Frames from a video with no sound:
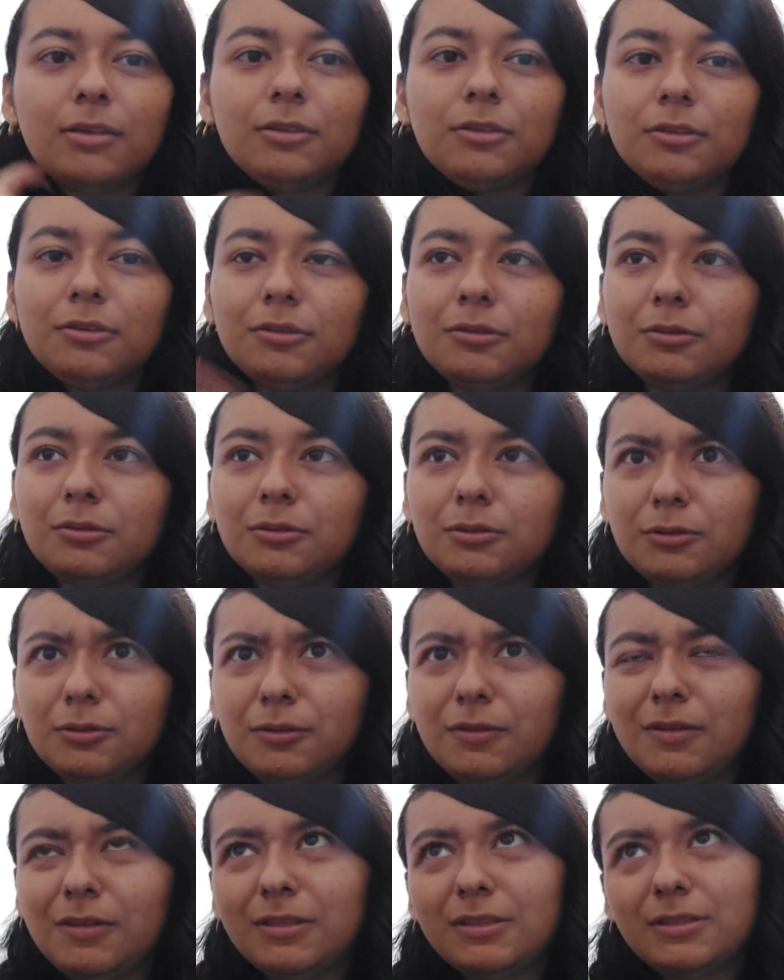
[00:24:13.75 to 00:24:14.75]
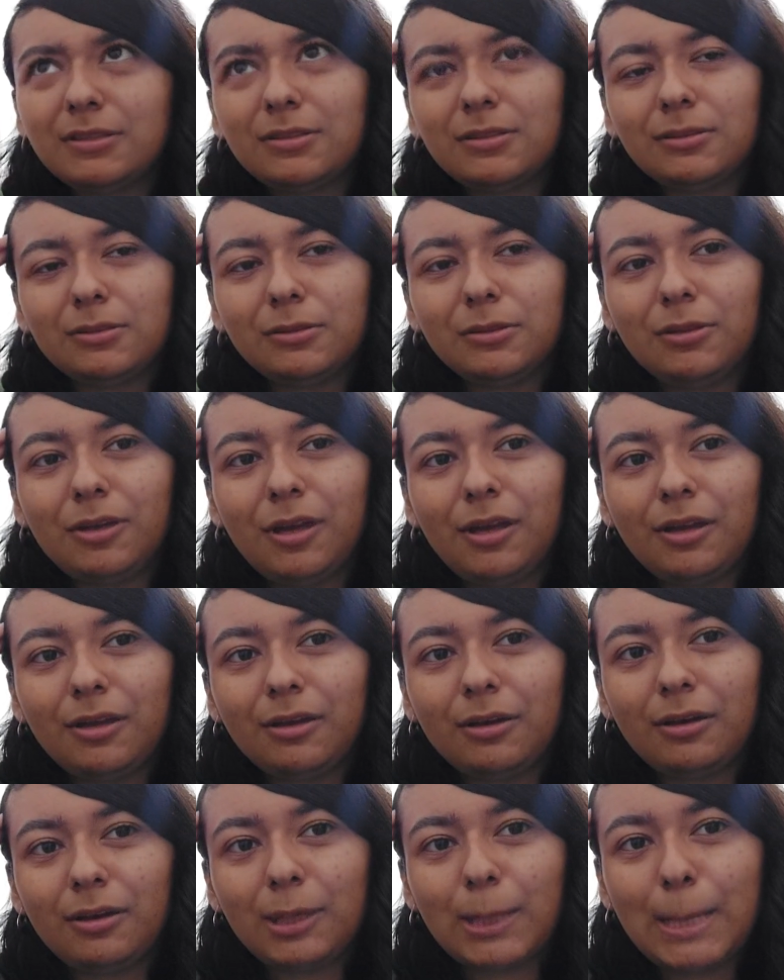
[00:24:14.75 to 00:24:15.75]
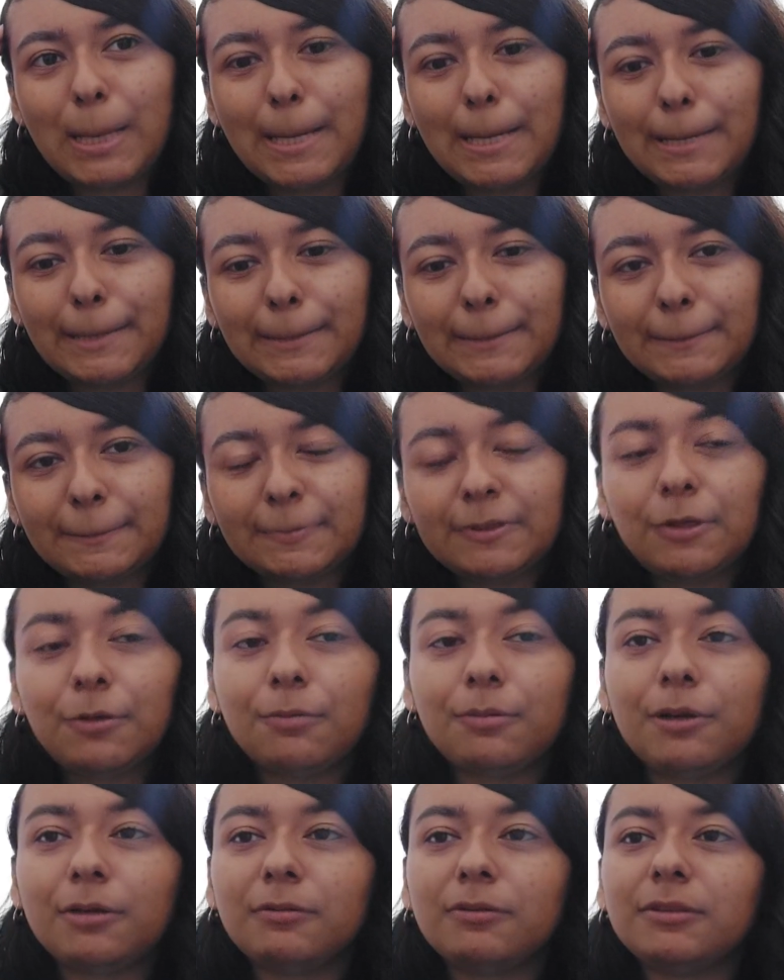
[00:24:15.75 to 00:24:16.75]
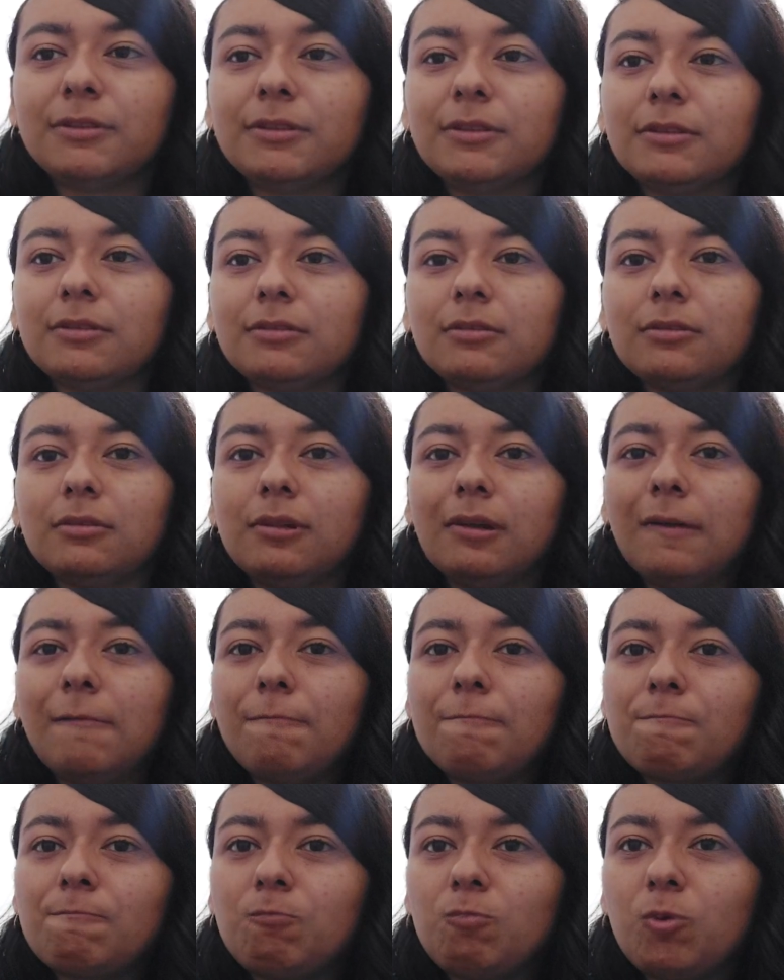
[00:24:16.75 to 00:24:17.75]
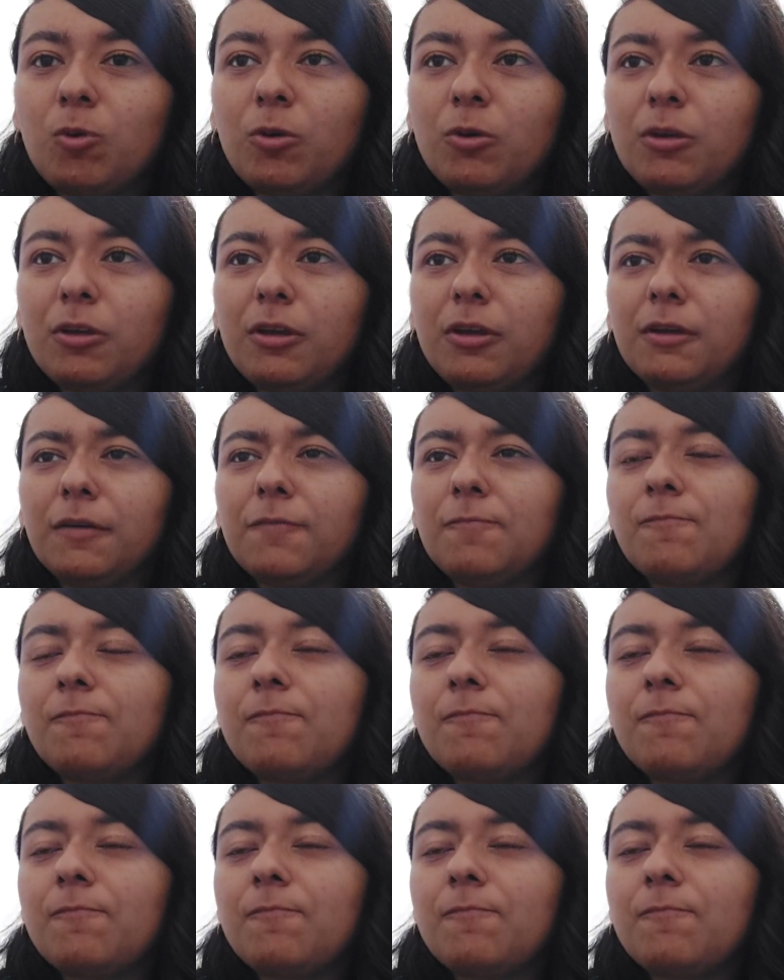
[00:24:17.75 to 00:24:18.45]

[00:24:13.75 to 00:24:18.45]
do do this so you can um, survive until morning.